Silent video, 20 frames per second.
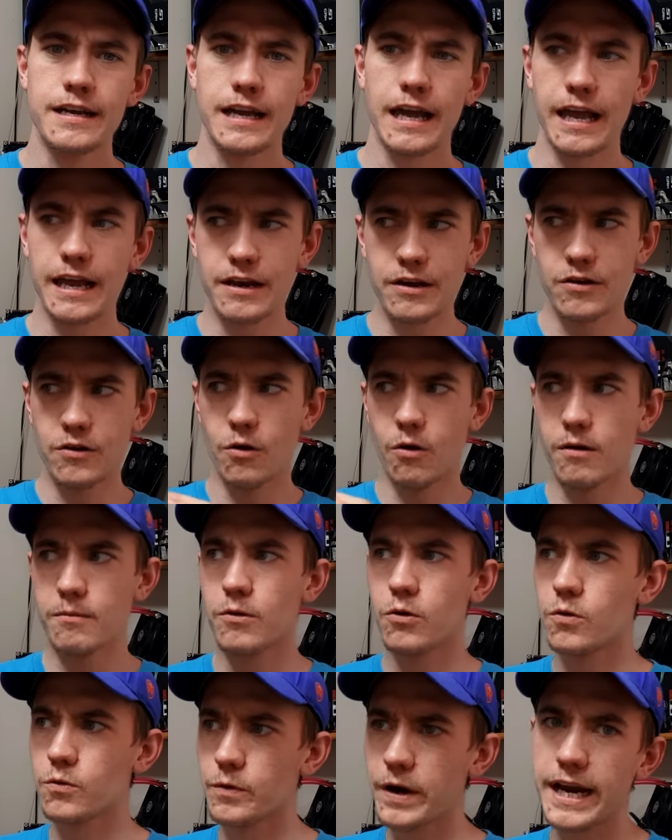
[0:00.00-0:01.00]
in
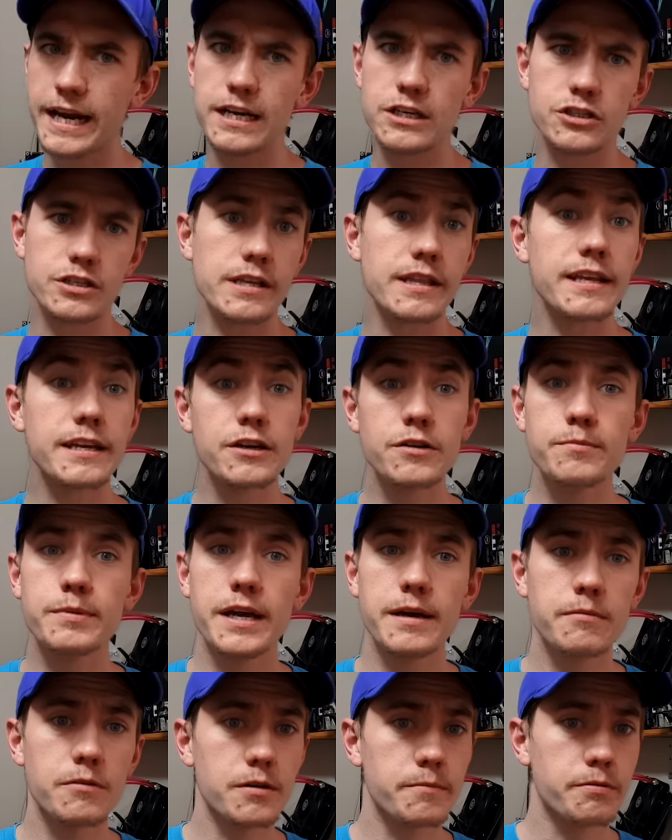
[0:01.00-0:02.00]
normal range, and then you'd
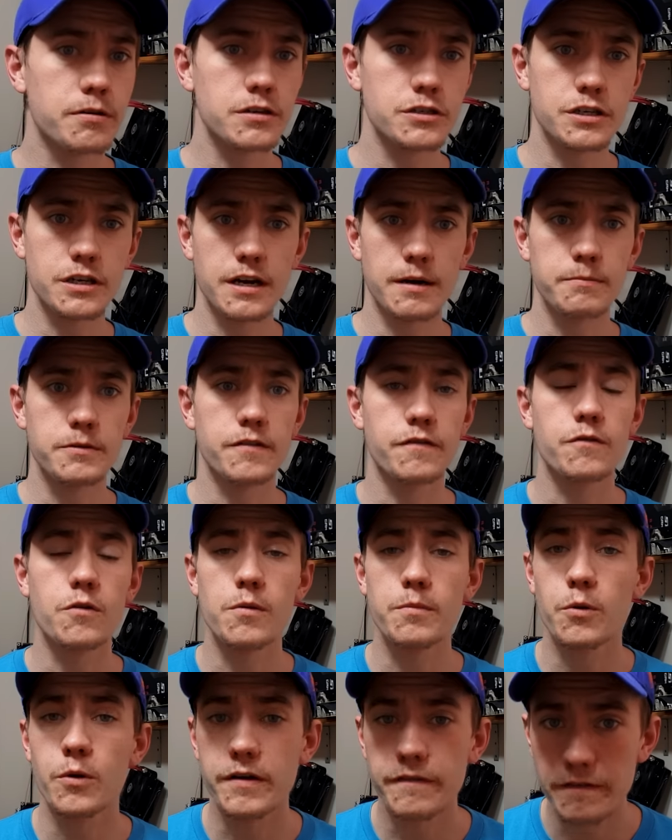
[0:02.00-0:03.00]
be able to push it up to
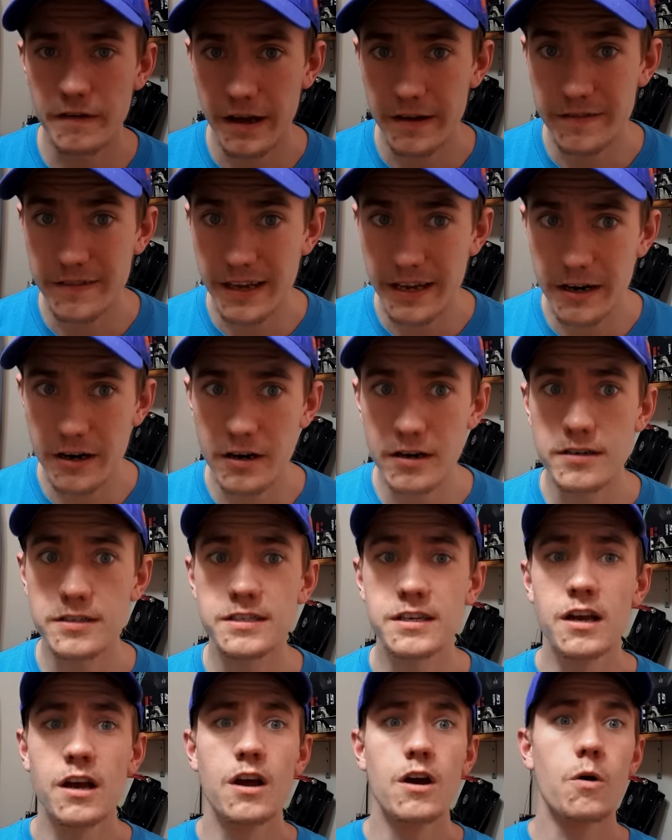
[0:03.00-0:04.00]
4.5
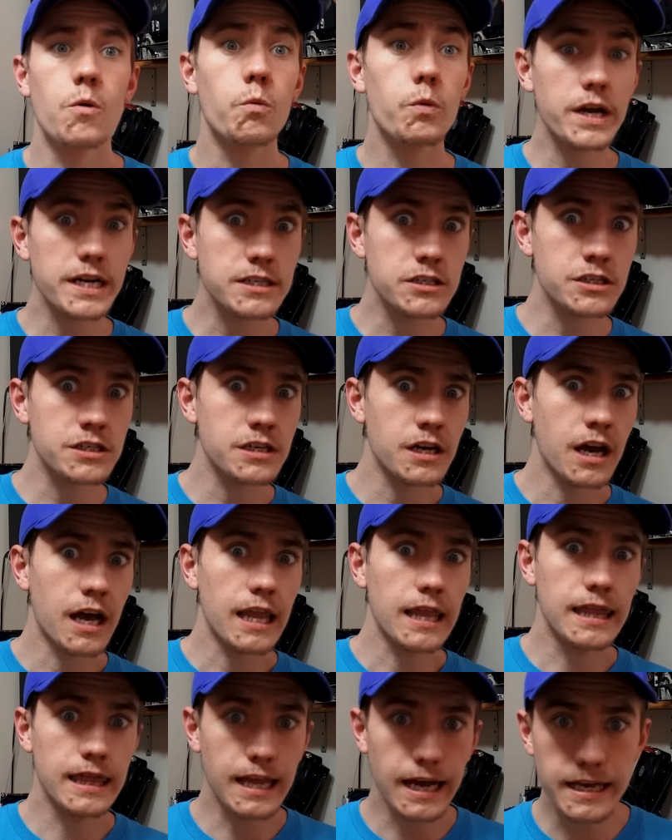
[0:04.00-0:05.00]
gigahertz, which
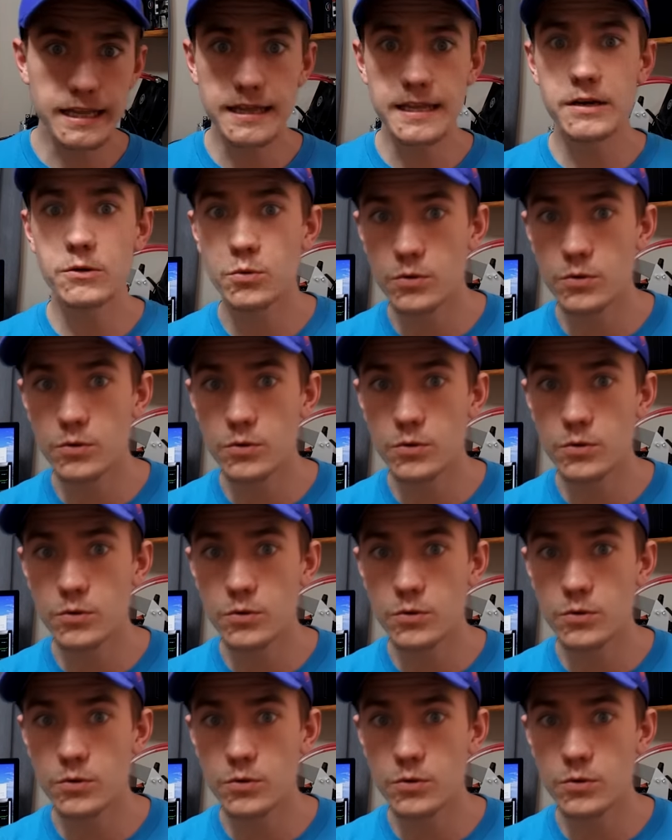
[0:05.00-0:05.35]
likely